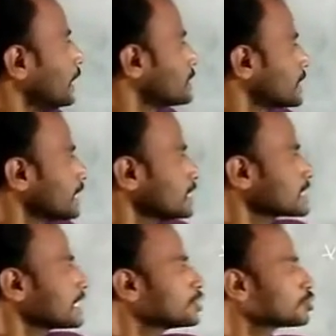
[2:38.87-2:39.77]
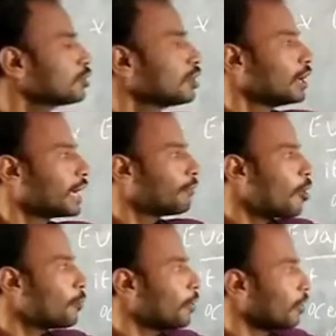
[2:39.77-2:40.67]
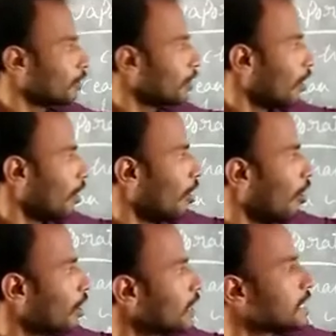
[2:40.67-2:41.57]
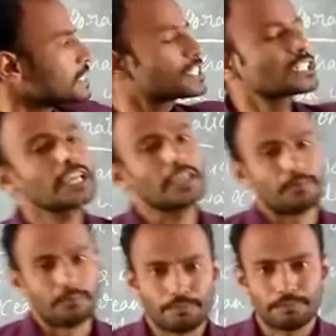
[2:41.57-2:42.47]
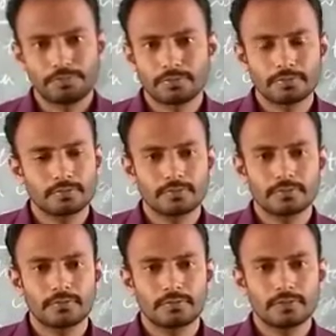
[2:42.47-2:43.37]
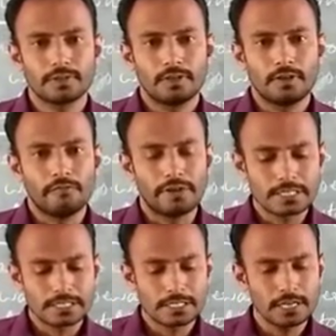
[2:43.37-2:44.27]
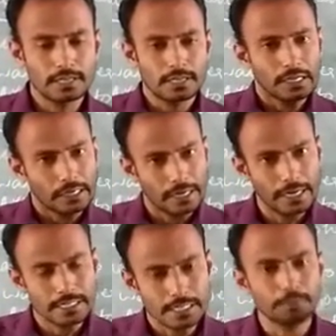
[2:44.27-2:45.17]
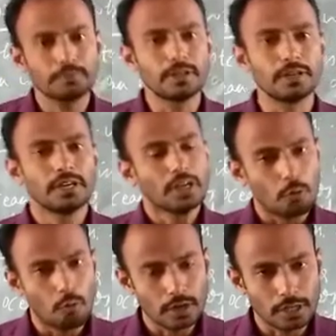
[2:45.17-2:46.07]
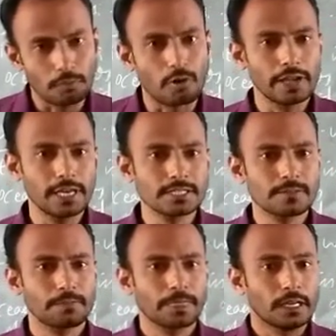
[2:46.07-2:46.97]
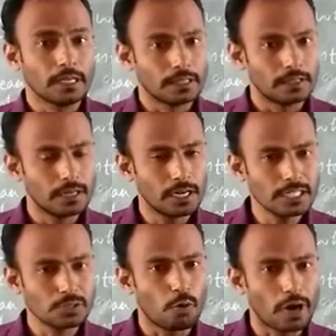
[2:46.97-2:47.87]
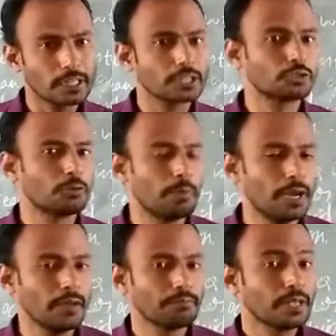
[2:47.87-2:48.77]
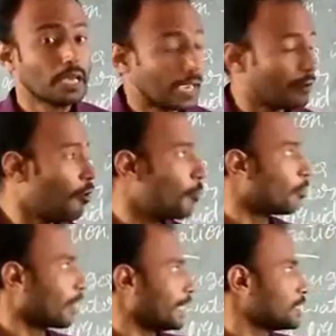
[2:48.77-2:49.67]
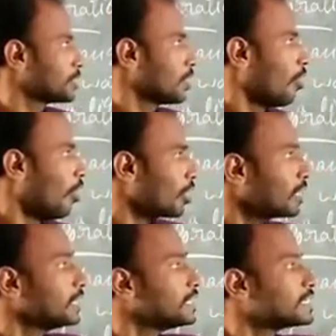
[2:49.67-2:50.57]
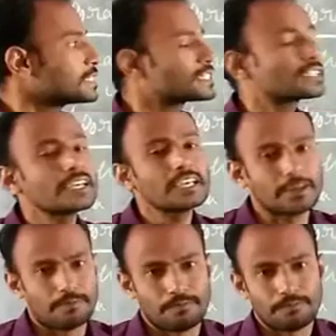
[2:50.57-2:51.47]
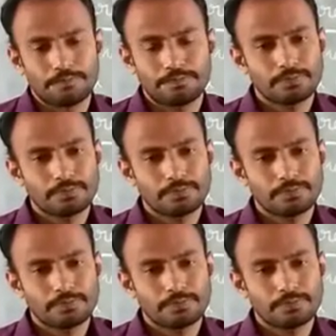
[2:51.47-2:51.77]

It changes into vapor or steam. When sun heats up the water bodies, that water should be evaporate or steam.